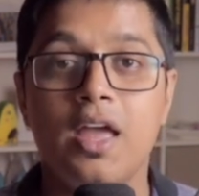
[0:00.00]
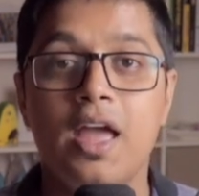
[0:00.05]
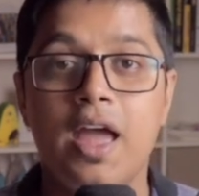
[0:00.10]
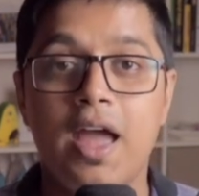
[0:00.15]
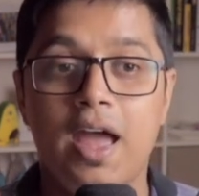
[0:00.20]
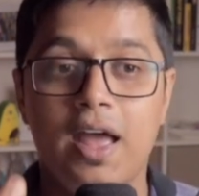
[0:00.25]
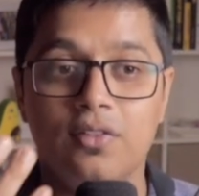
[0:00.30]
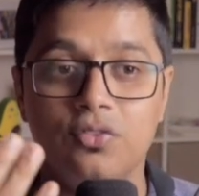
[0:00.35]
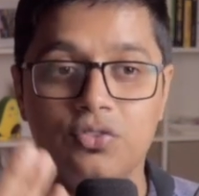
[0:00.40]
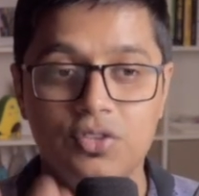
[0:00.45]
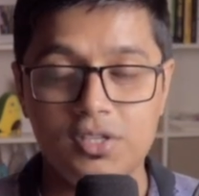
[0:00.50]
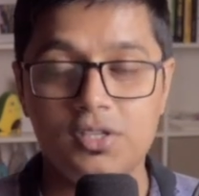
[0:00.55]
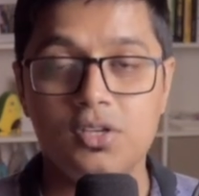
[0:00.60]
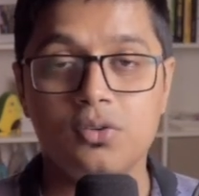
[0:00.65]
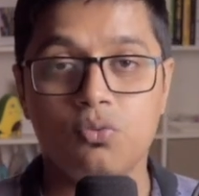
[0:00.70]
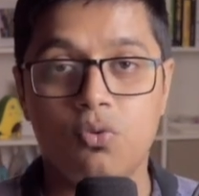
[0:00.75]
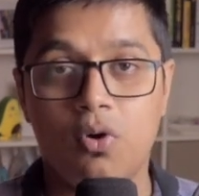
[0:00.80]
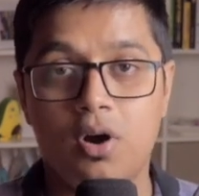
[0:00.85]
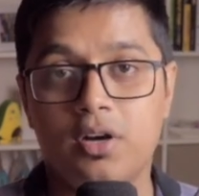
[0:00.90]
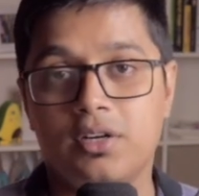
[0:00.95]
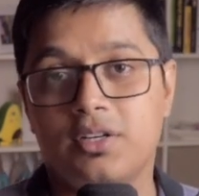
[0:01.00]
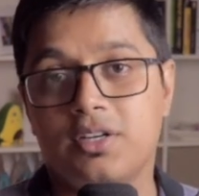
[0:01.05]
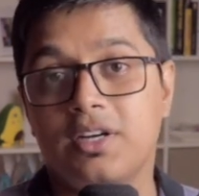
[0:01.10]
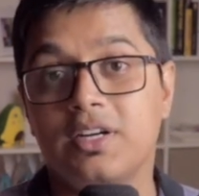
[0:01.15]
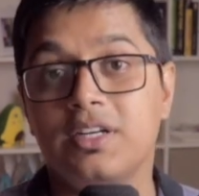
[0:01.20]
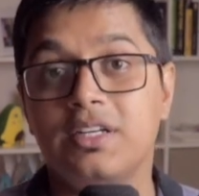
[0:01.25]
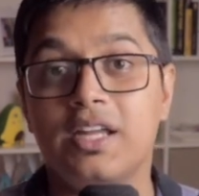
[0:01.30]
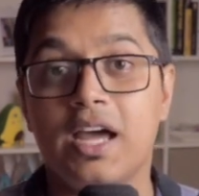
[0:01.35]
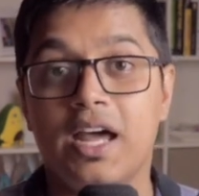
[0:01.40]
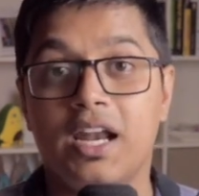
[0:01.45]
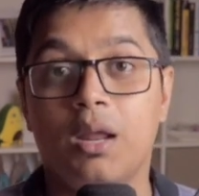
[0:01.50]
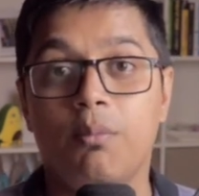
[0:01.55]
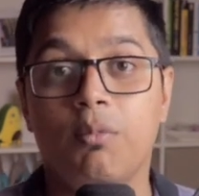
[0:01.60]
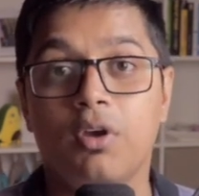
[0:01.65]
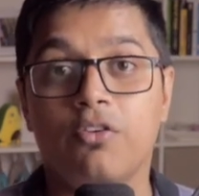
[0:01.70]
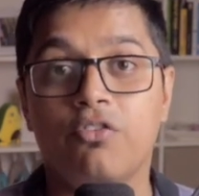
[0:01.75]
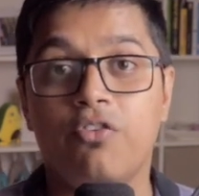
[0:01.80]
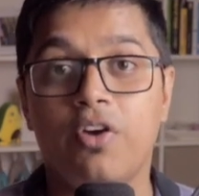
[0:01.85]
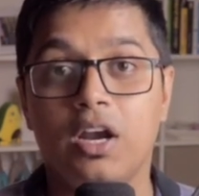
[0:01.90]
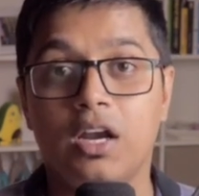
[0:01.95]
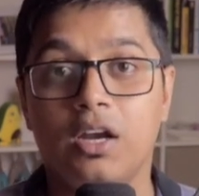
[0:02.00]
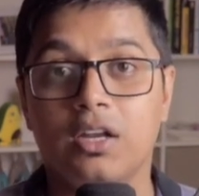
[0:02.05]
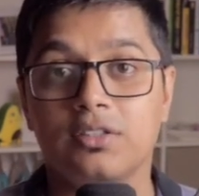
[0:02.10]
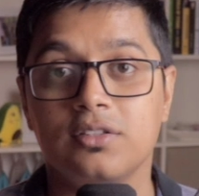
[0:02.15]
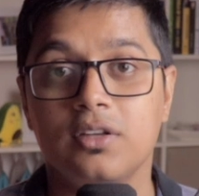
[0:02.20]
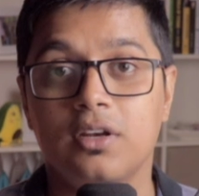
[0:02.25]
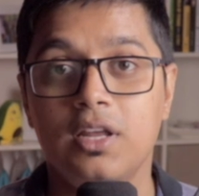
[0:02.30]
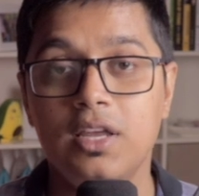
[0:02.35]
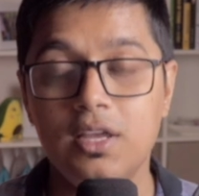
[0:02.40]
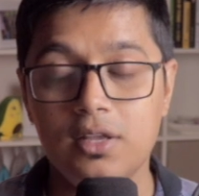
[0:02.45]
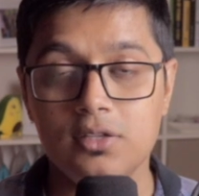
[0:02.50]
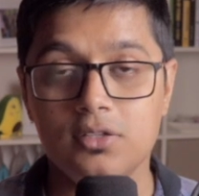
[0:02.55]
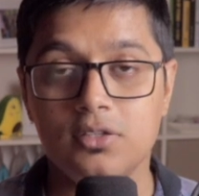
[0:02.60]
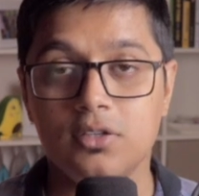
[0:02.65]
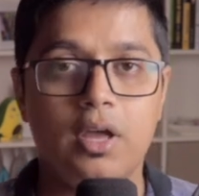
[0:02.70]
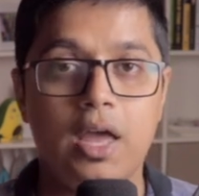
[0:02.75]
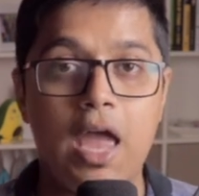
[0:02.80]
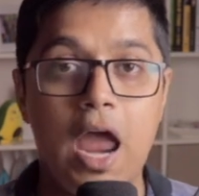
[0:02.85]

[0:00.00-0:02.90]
and this is what dynamic federation is